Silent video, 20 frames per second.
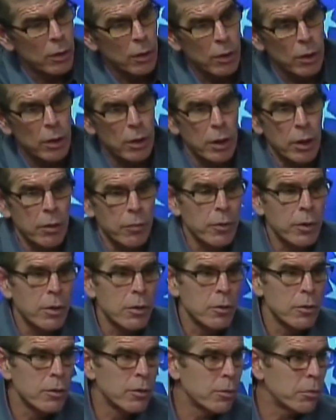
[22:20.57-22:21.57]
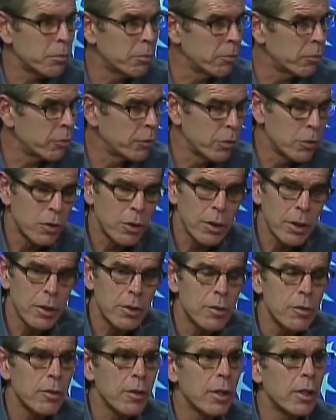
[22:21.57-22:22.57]
If there's future
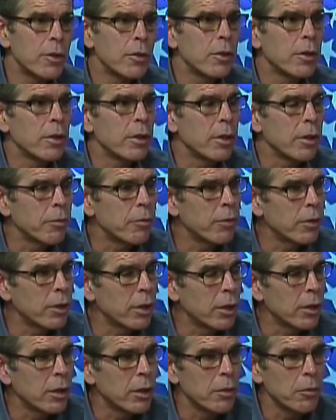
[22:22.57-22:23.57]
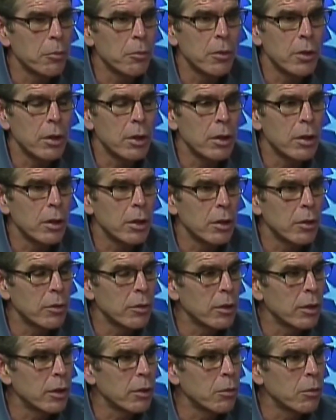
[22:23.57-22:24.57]
legislation,
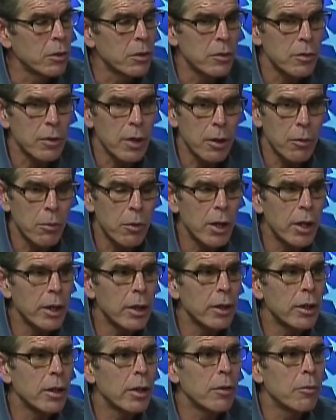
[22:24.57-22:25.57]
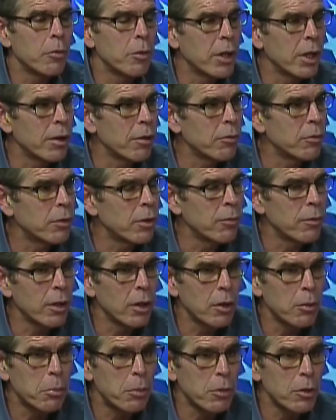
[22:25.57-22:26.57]
and it's done right, if we have
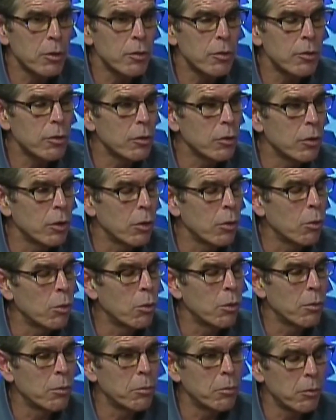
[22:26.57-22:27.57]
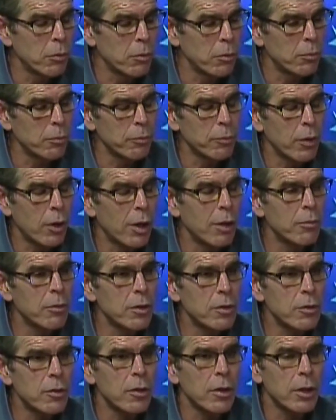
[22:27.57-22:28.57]
developers, who
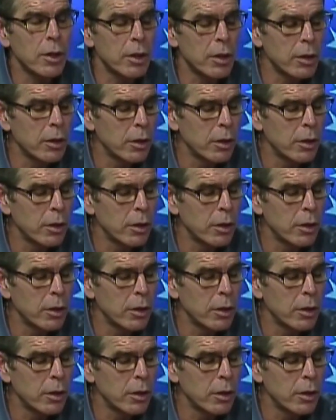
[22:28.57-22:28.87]
obviously